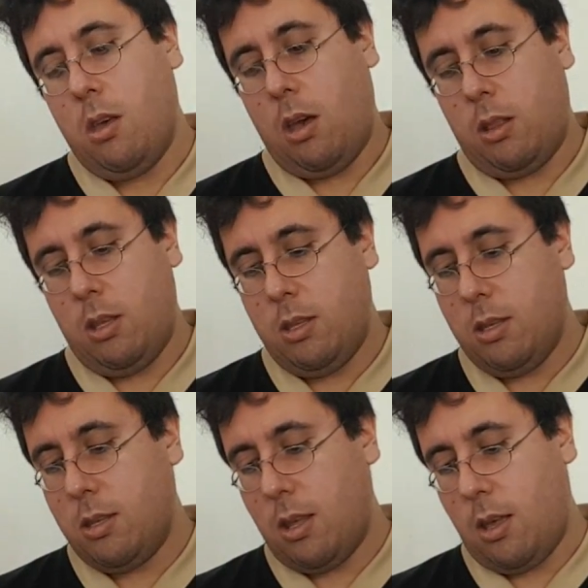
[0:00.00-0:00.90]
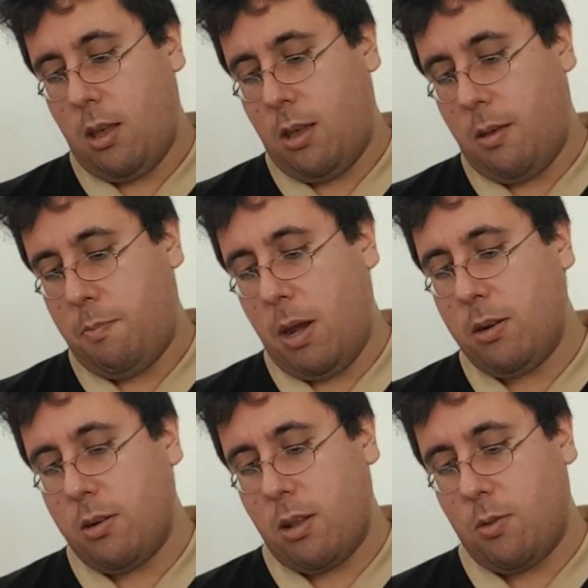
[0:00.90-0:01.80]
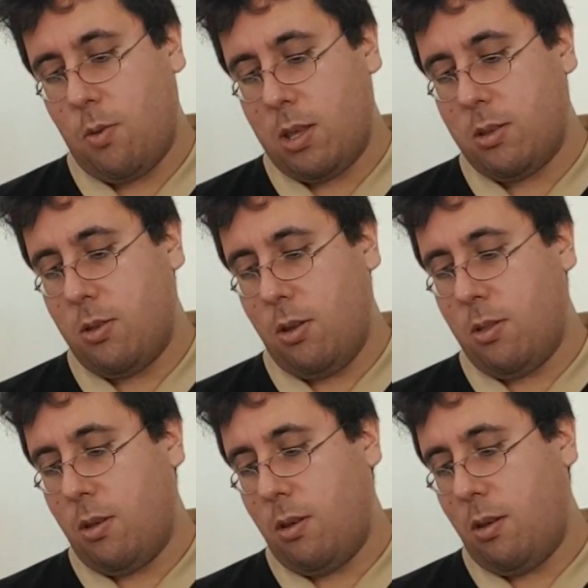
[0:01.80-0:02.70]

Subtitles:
And this is a pattern that was done